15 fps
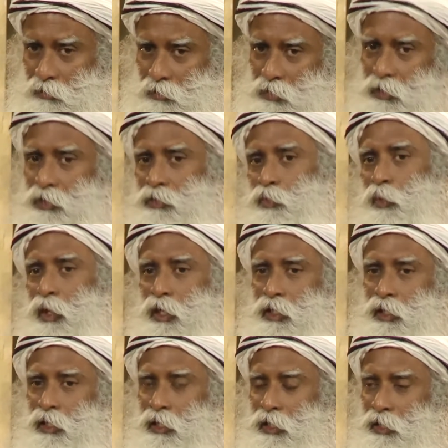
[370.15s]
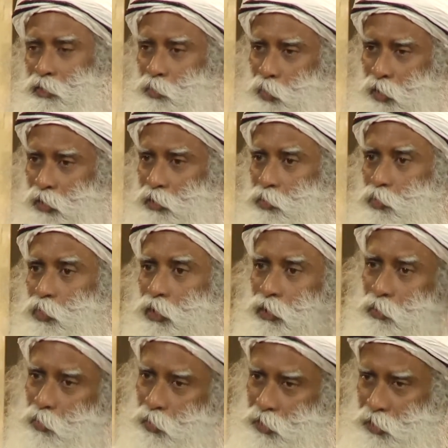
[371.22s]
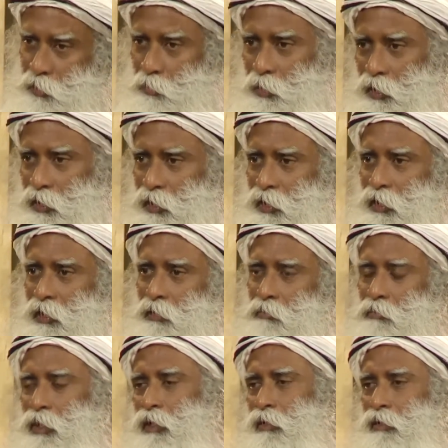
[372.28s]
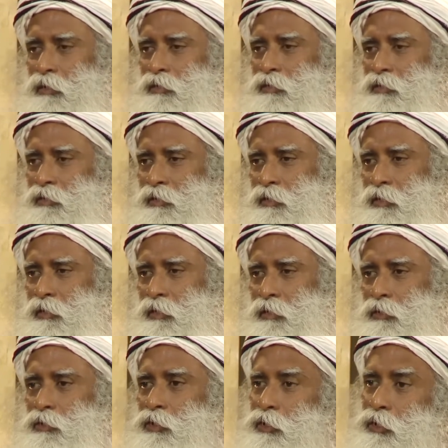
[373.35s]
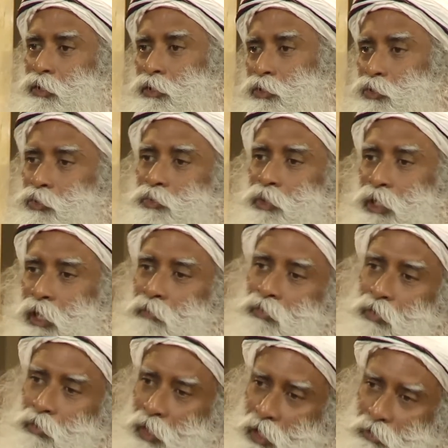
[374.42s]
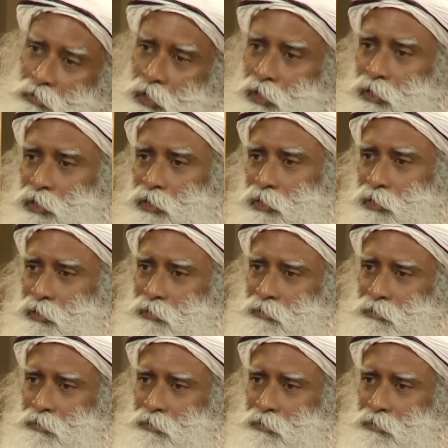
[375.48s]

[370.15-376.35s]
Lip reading: This quality is what is worth worshipping because this is true with every one of us.